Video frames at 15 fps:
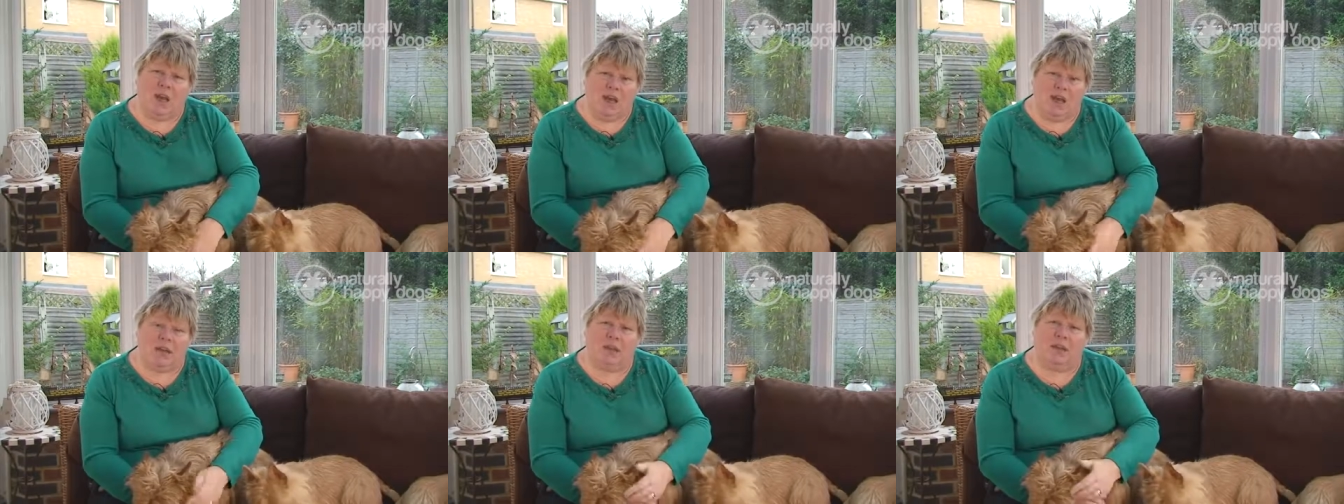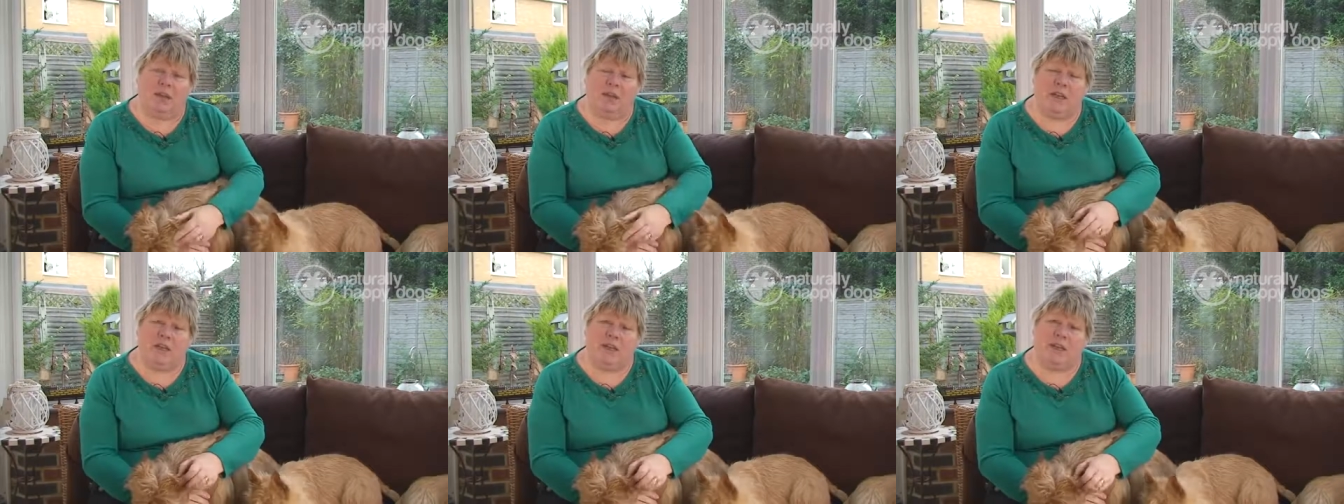and their
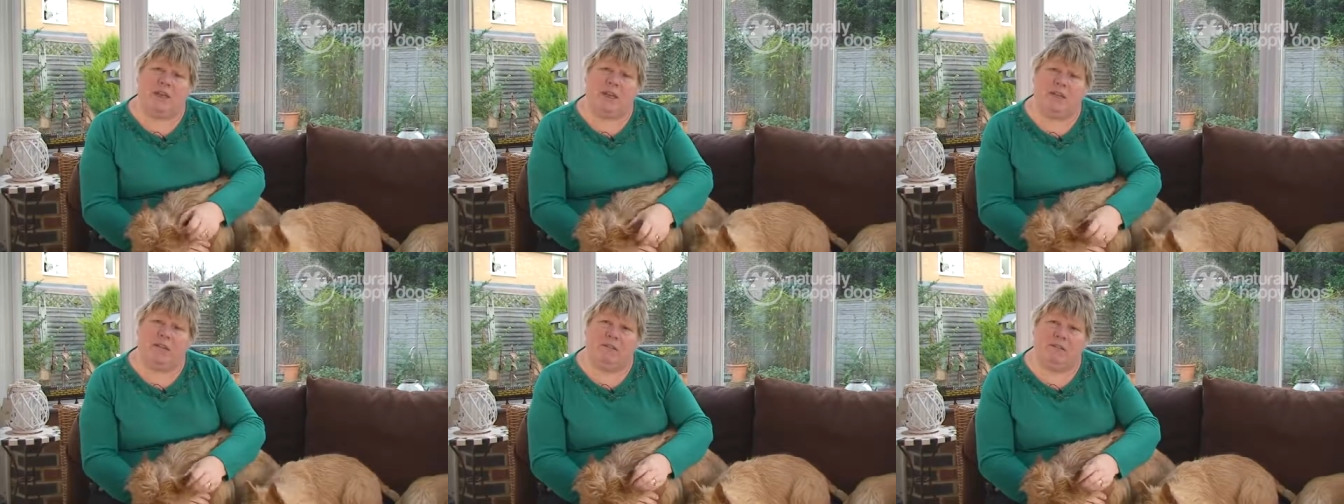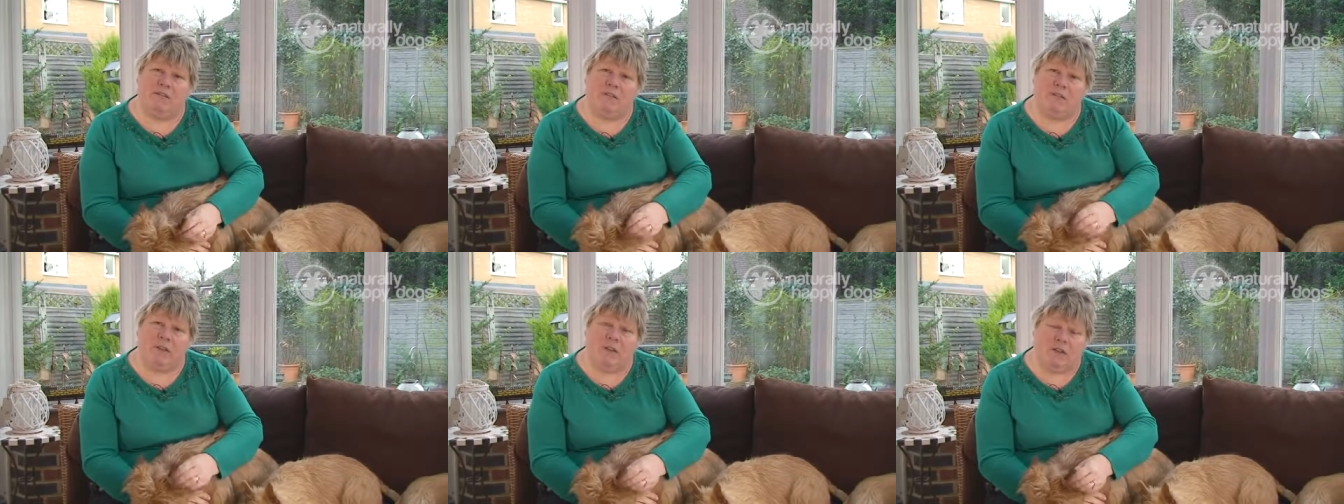ears clear
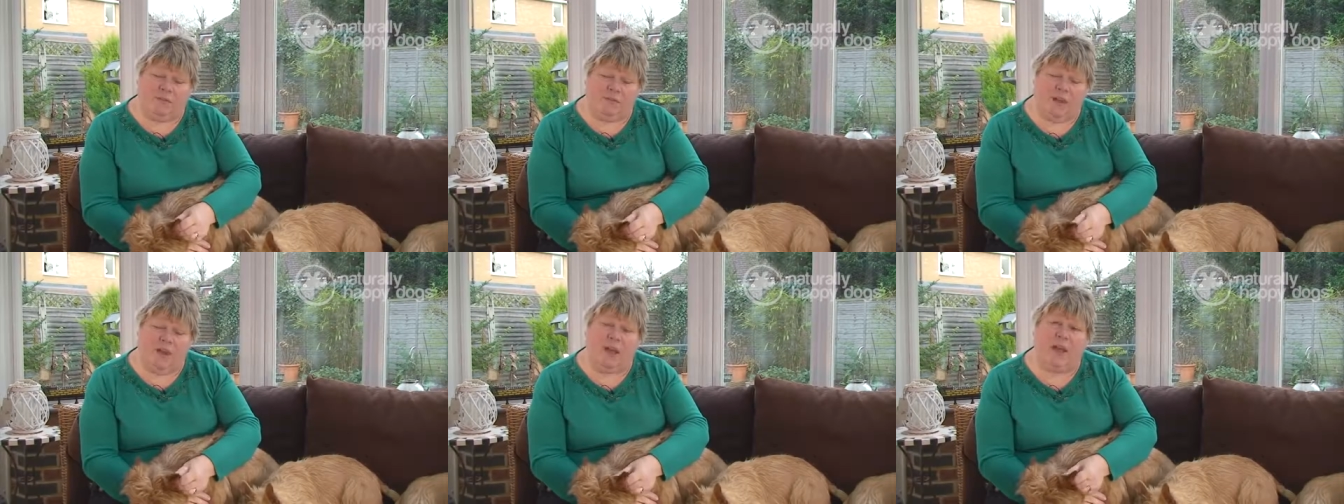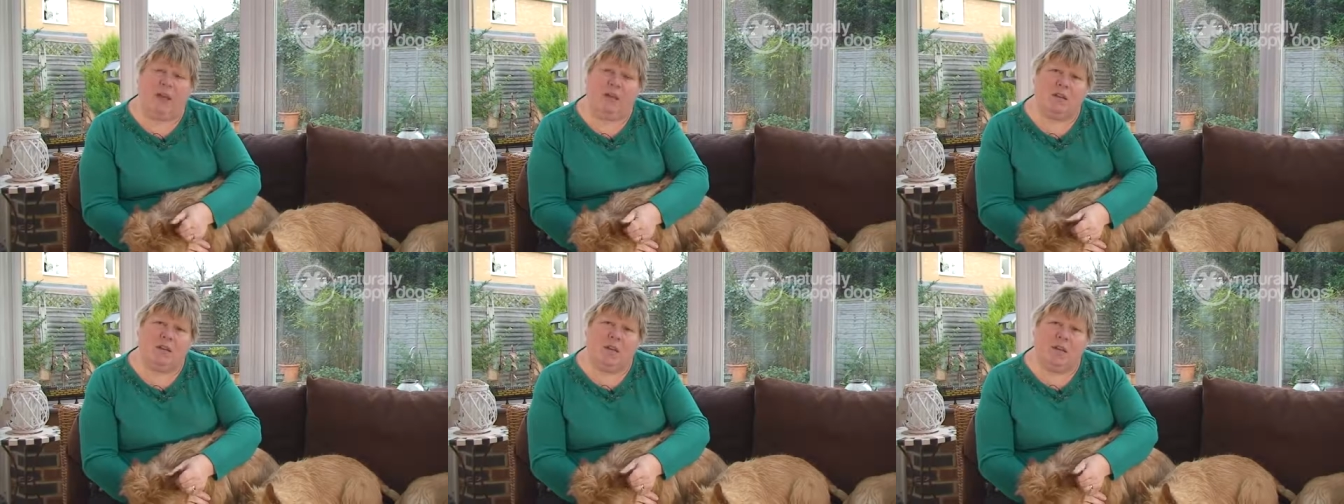of
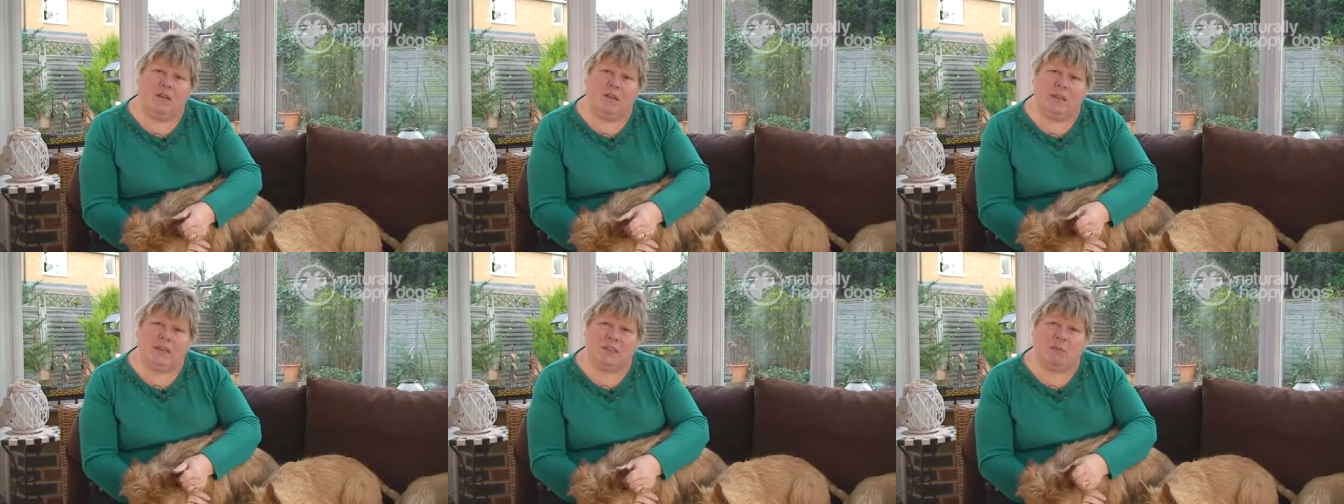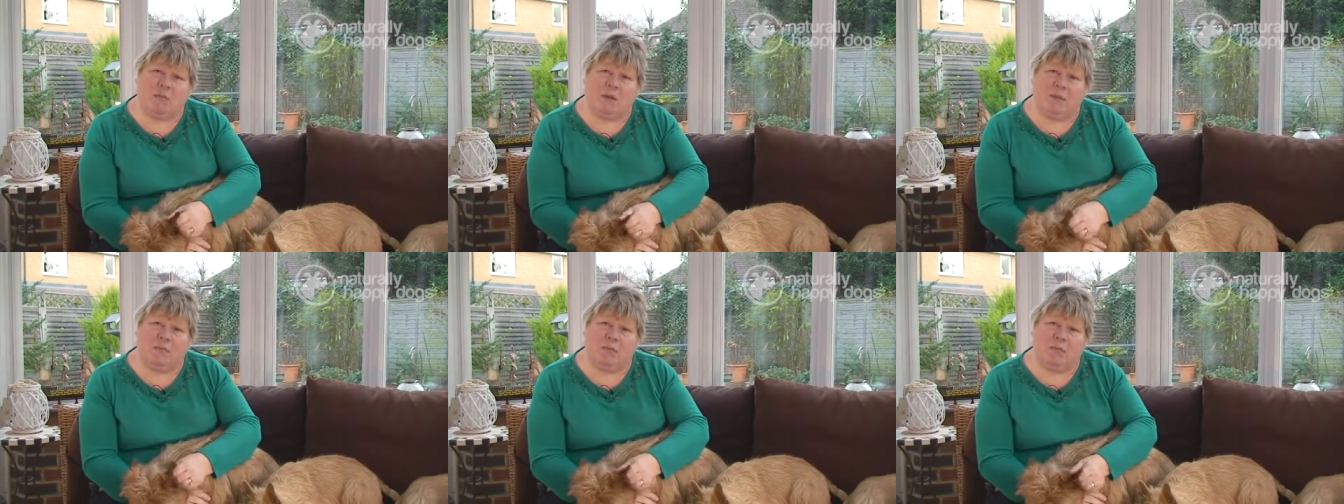hair. That's
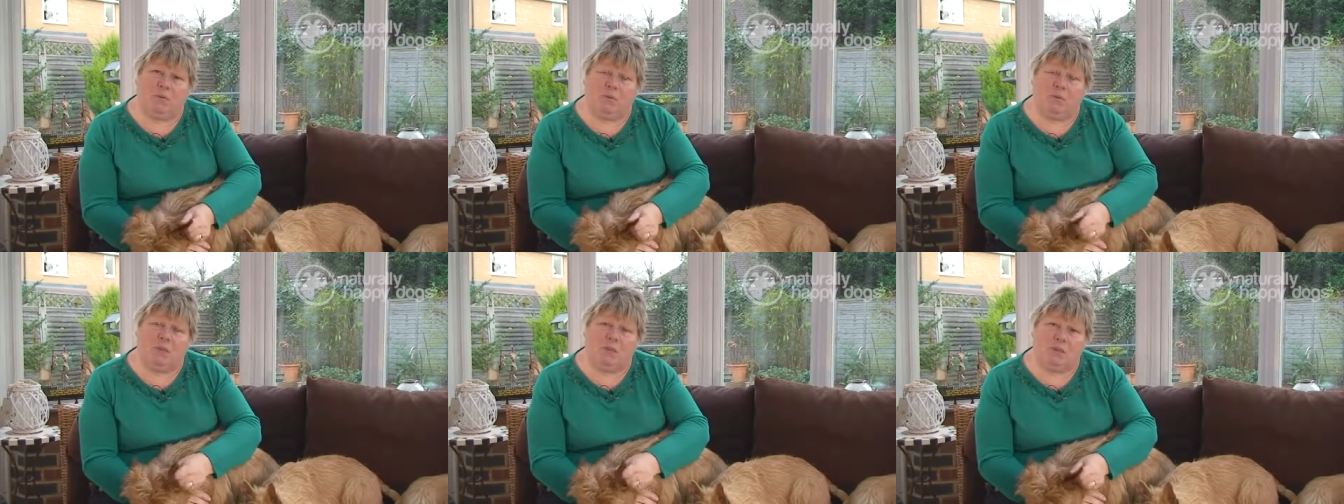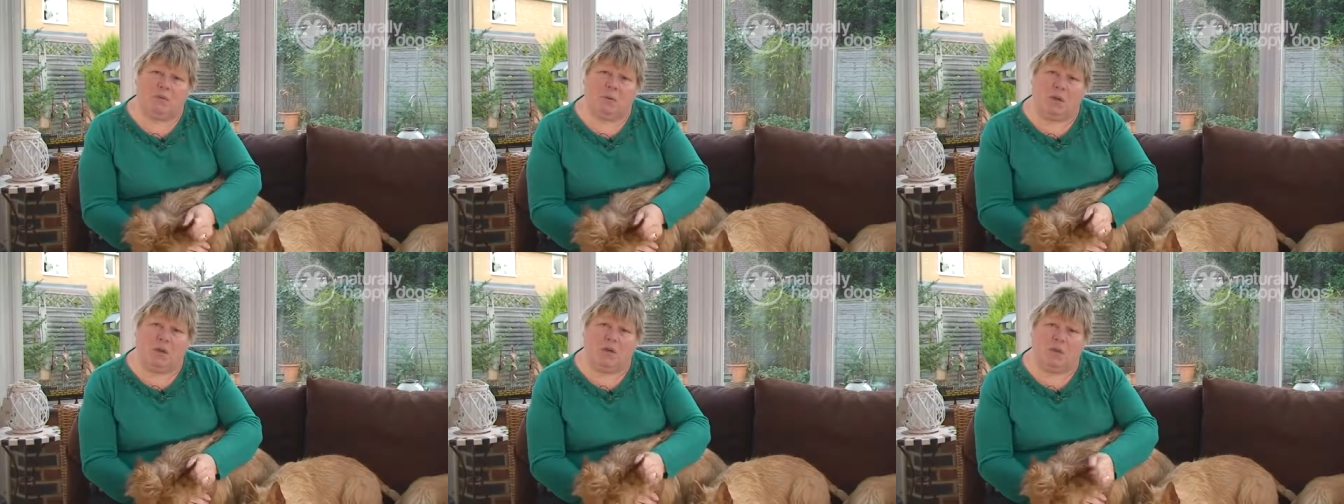quite important as
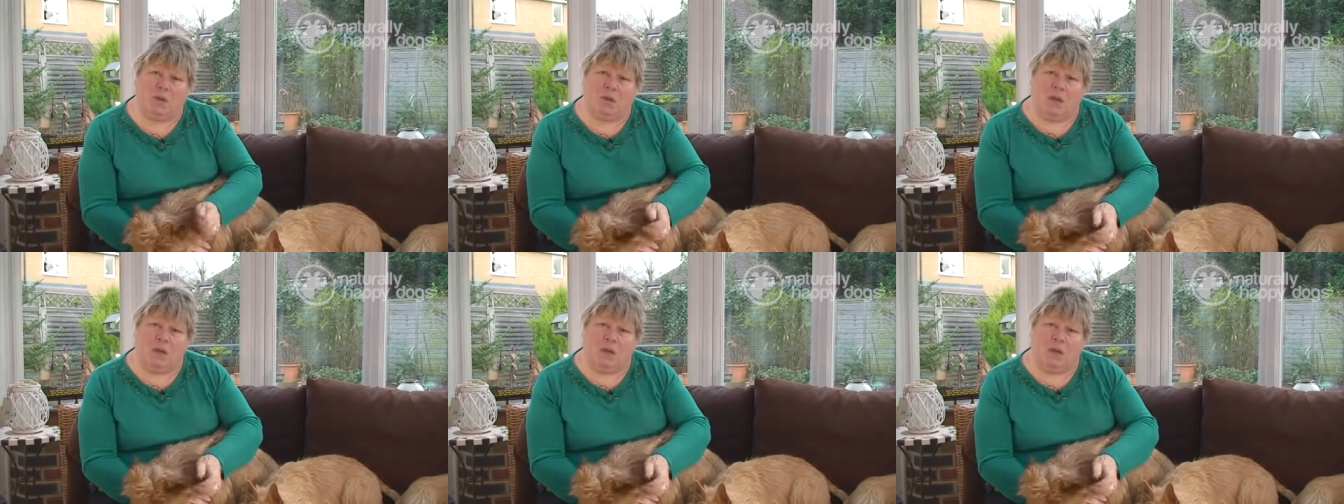well.